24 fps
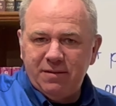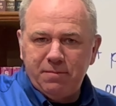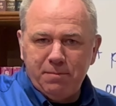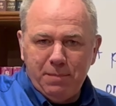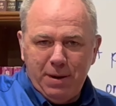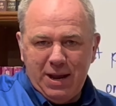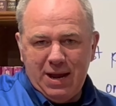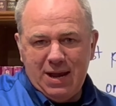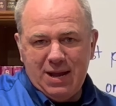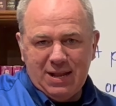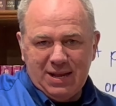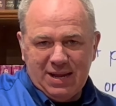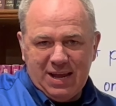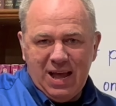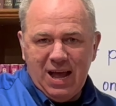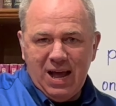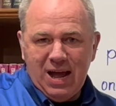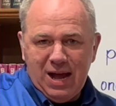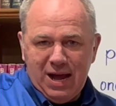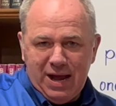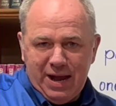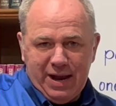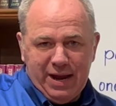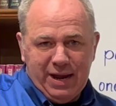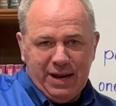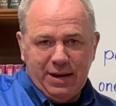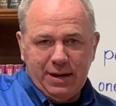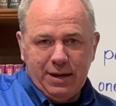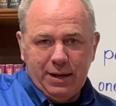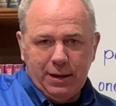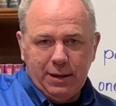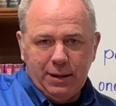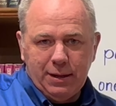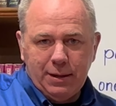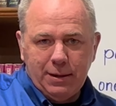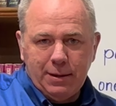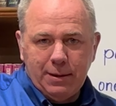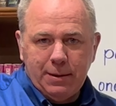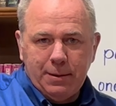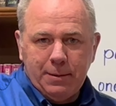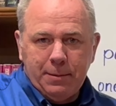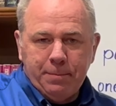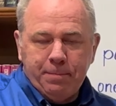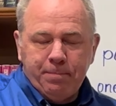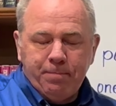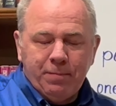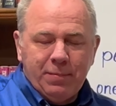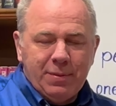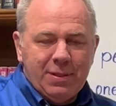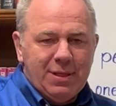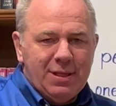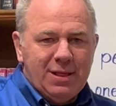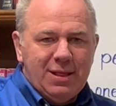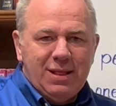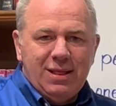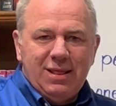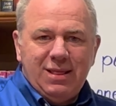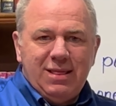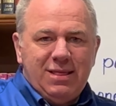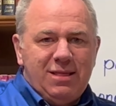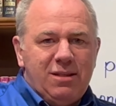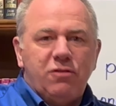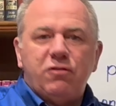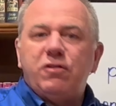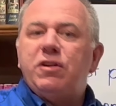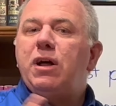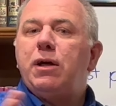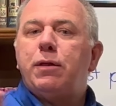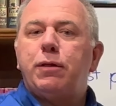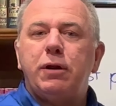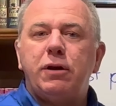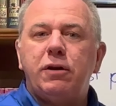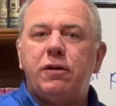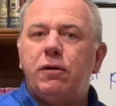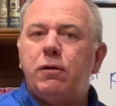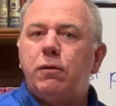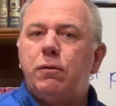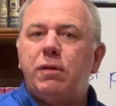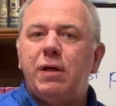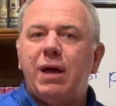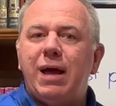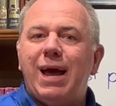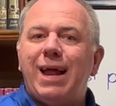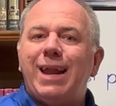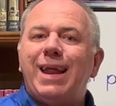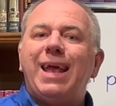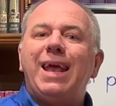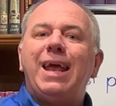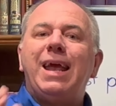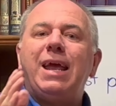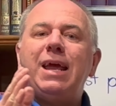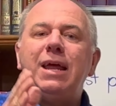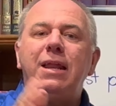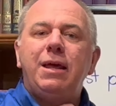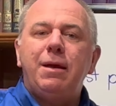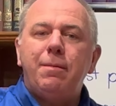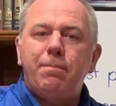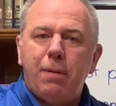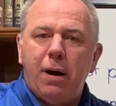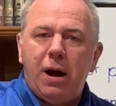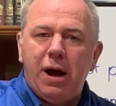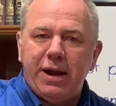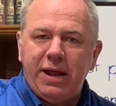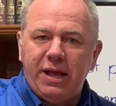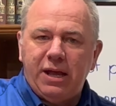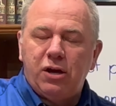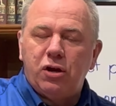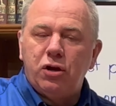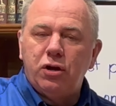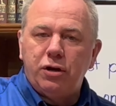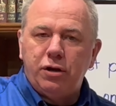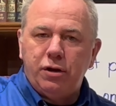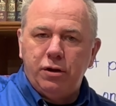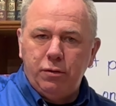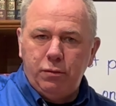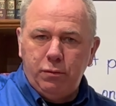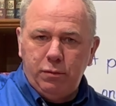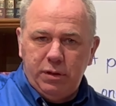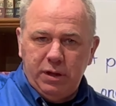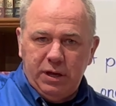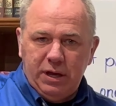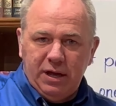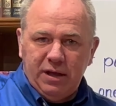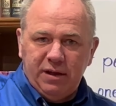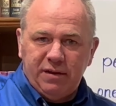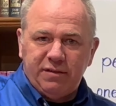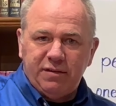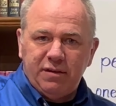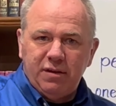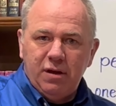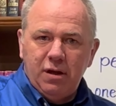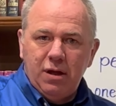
mankind. There's nothing to that. Anybody could do this.